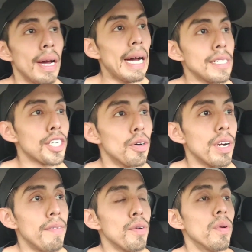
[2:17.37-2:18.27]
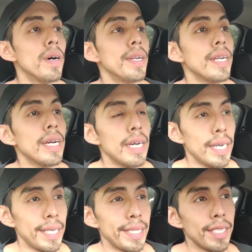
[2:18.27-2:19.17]
How's it going, everyone?
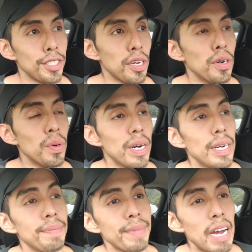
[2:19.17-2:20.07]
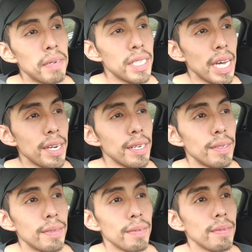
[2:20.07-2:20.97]
So um, I've decided
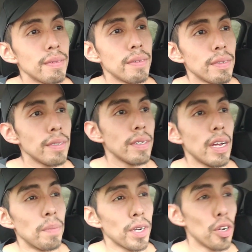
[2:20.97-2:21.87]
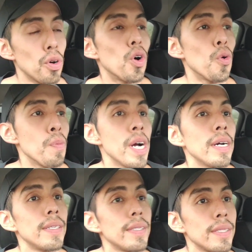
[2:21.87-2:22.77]
I'm gonna go home.
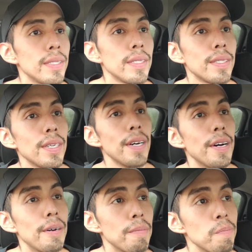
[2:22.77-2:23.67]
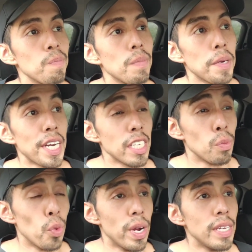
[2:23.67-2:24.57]
Um, I'm gonna get
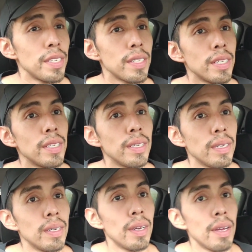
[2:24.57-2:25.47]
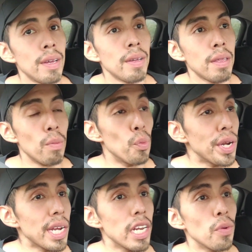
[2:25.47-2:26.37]
some rest. I'm
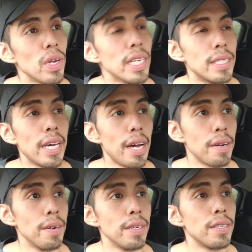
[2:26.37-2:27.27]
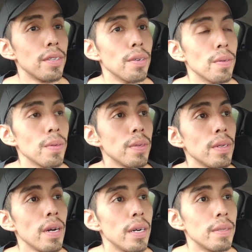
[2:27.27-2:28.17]
really, really tired, so.
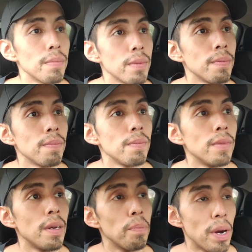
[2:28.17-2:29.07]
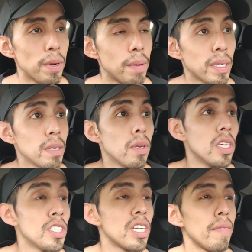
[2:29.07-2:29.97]
Um, but I'm gonna make some
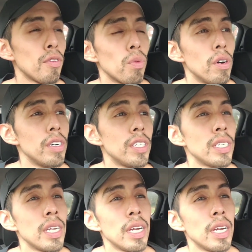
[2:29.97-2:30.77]
lunch afterwards